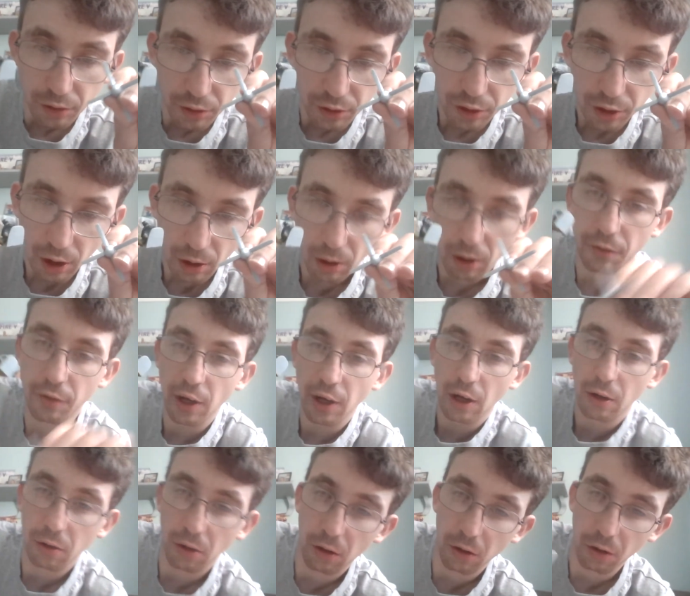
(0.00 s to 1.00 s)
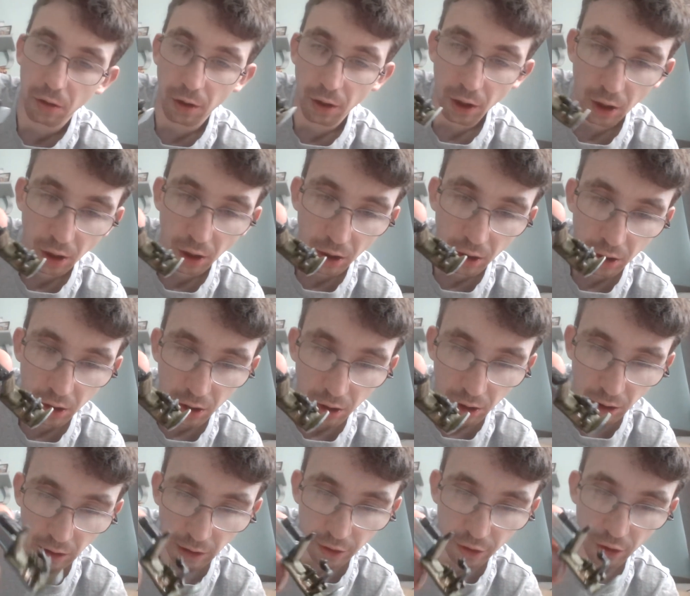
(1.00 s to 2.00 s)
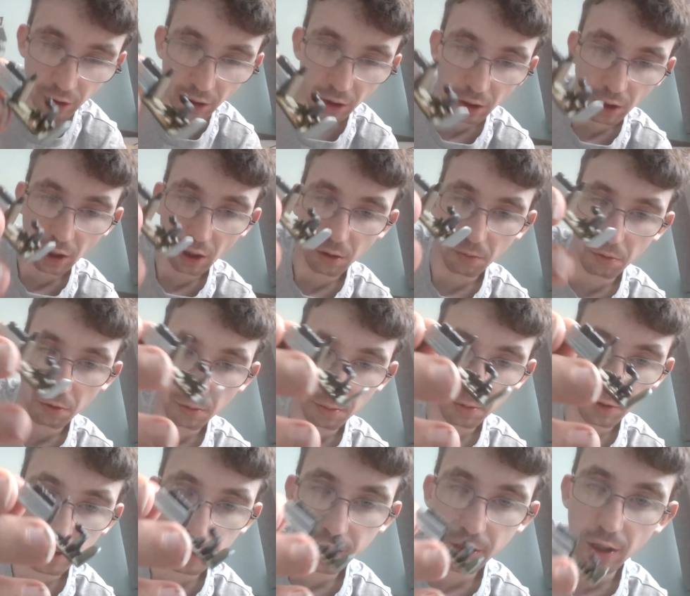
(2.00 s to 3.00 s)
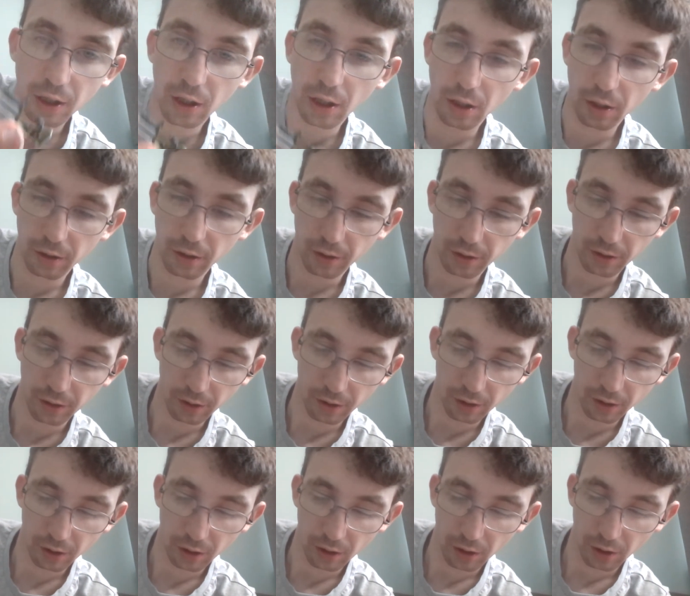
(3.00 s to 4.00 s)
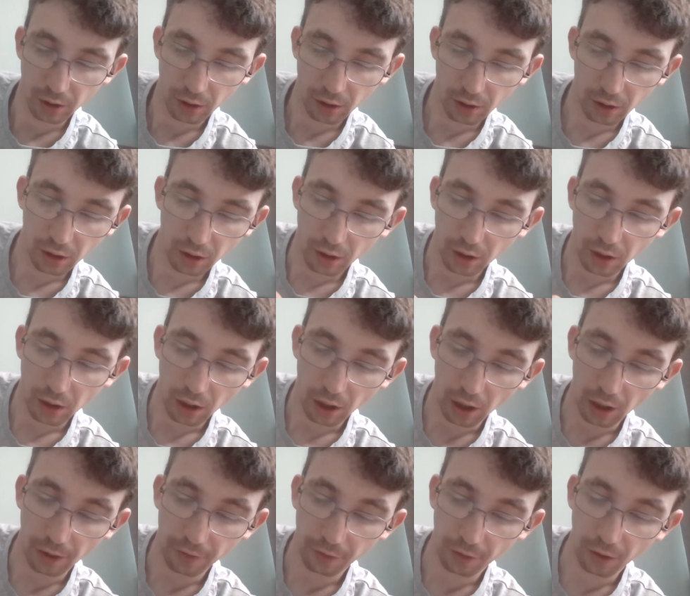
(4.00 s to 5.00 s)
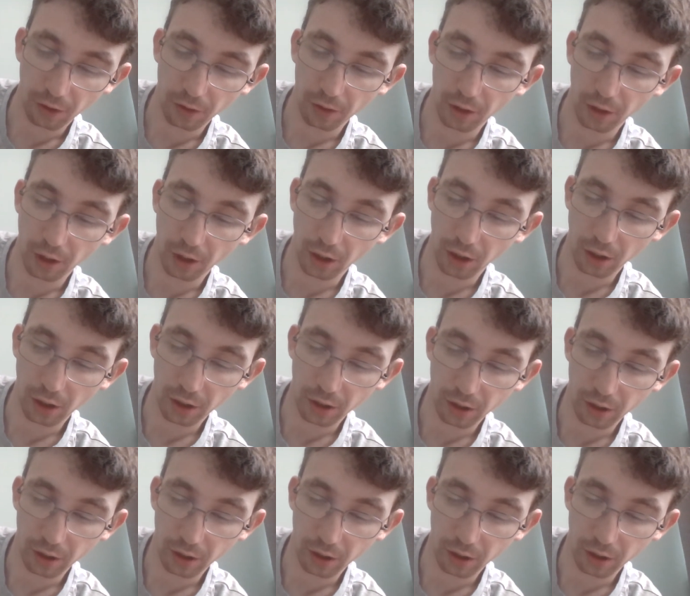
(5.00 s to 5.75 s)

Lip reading: So I've now got the, as you can now probably see, I've got the